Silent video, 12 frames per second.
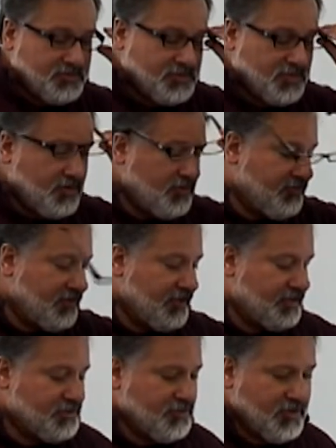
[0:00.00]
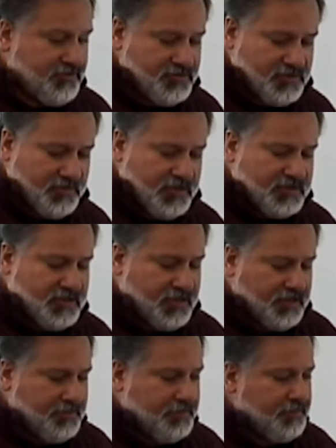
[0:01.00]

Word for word: so hopefully this will give you some insight.